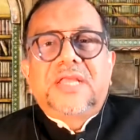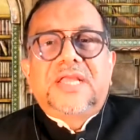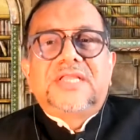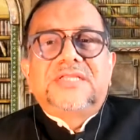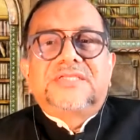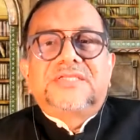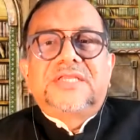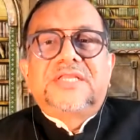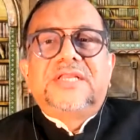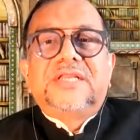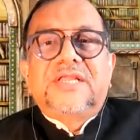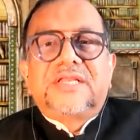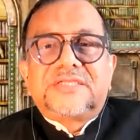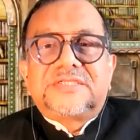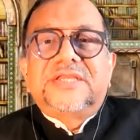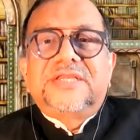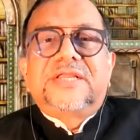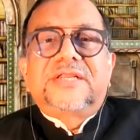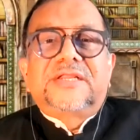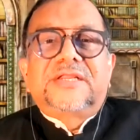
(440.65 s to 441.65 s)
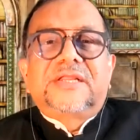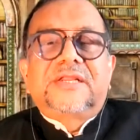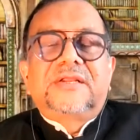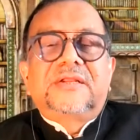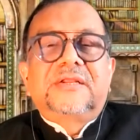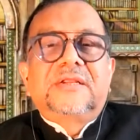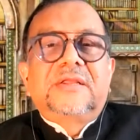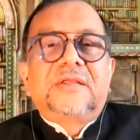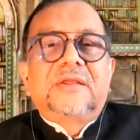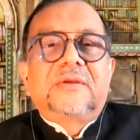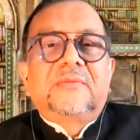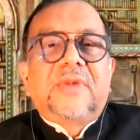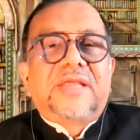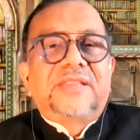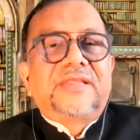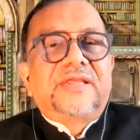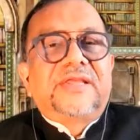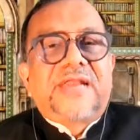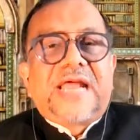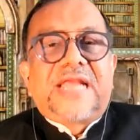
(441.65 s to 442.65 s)
as initiated
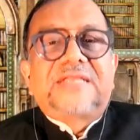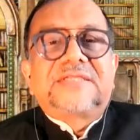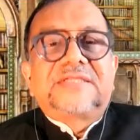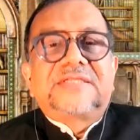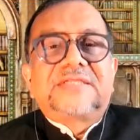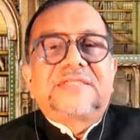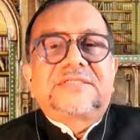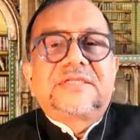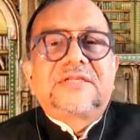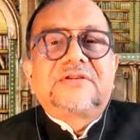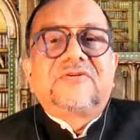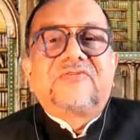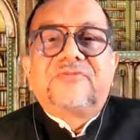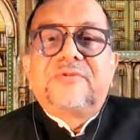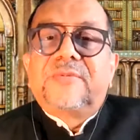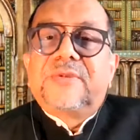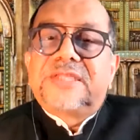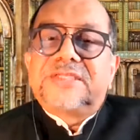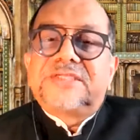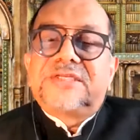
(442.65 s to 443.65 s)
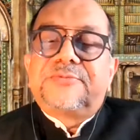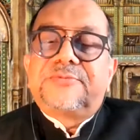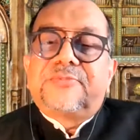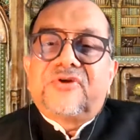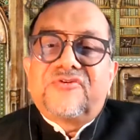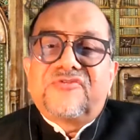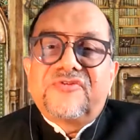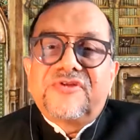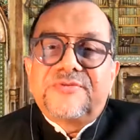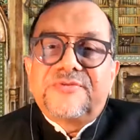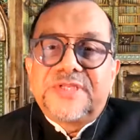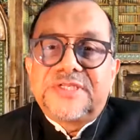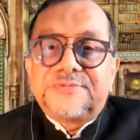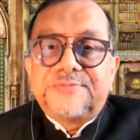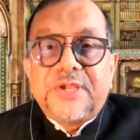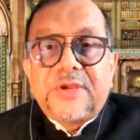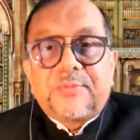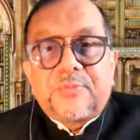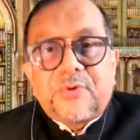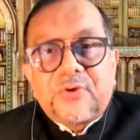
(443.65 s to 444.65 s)
by the grandson of the Blessed Prophet, peace
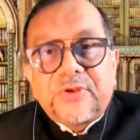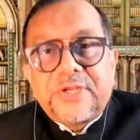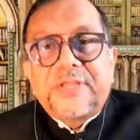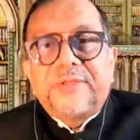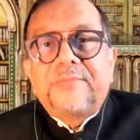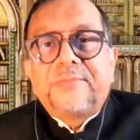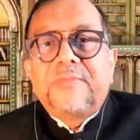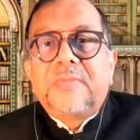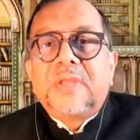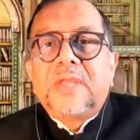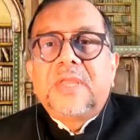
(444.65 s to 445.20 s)
be upon him,